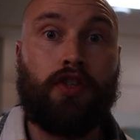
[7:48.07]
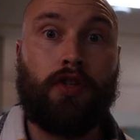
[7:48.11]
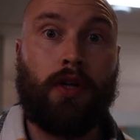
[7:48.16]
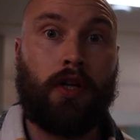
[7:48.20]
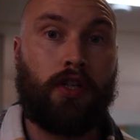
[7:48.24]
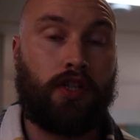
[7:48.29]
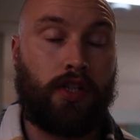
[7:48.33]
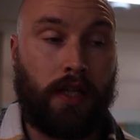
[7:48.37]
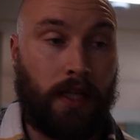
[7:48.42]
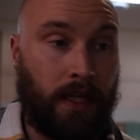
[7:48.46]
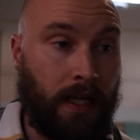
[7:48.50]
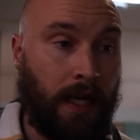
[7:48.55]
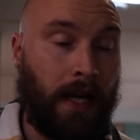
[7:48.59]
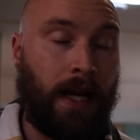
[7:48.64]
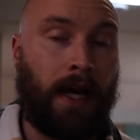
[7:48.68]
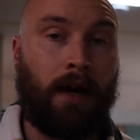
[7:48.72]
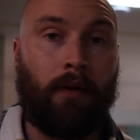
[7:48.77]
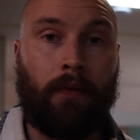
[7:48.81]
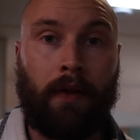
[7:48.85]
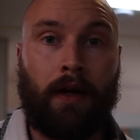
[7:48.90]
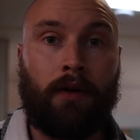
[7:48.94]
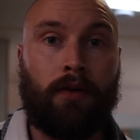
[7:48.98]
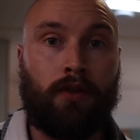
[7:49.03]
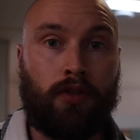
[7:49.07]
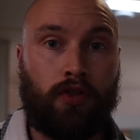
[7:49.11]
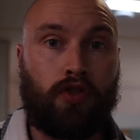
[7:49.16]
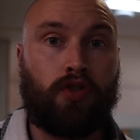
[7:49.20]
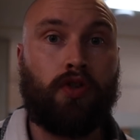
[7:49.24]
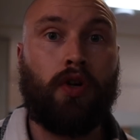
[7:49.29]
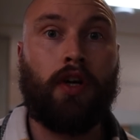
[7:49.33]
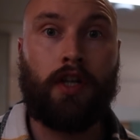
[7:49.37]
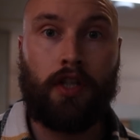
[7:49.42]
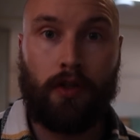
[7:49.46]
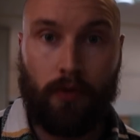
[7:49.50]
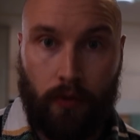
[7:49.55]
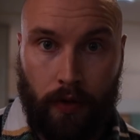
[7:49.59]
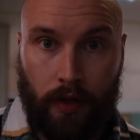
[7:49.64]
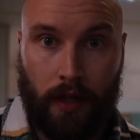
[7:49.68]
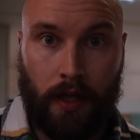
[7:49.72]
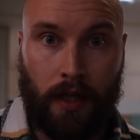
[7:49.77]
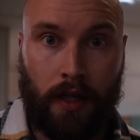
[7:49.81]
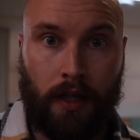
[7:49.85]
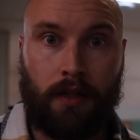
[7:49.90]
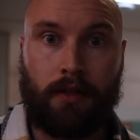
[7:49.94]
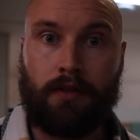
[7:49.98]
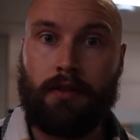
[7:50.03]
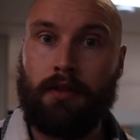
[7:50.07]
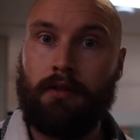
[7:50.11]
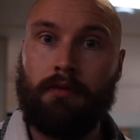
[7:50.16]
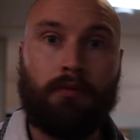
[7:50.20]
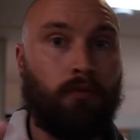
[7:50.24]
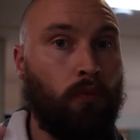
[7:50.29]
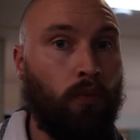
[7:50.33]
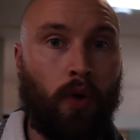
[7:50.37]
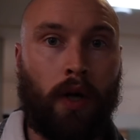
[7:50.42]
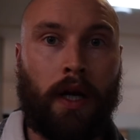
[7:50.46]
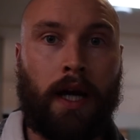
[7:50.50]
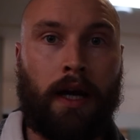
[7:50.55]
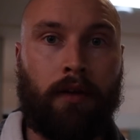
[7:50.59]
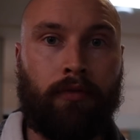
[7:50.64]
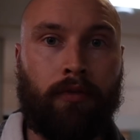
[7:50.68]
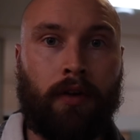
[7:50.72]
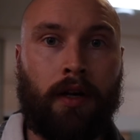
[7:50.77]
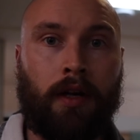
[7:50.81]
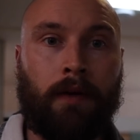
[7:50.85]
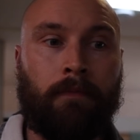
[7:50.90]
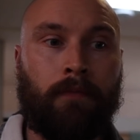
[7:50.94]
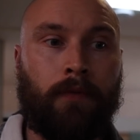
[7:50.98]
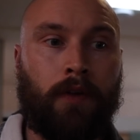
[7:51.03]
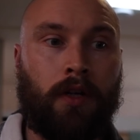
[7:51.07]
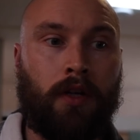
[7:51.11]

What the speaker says: and you actually get out there and try new things and whatever,